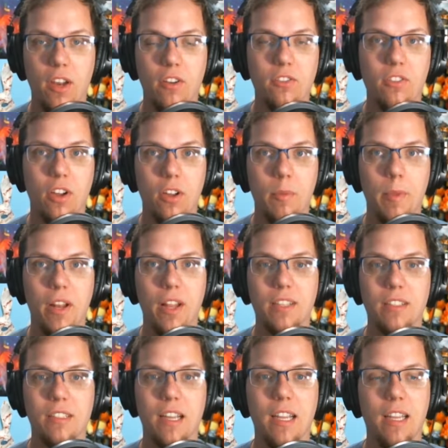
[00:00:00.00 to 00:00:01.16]
that I was talking about
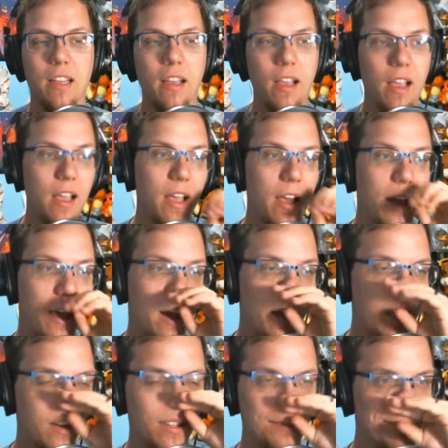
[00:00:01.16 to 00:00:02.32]
last night.
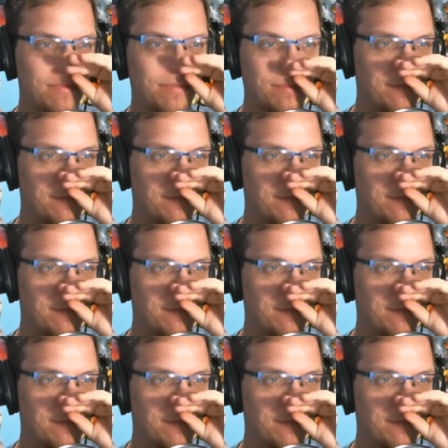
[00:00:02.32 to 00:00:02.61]
Um,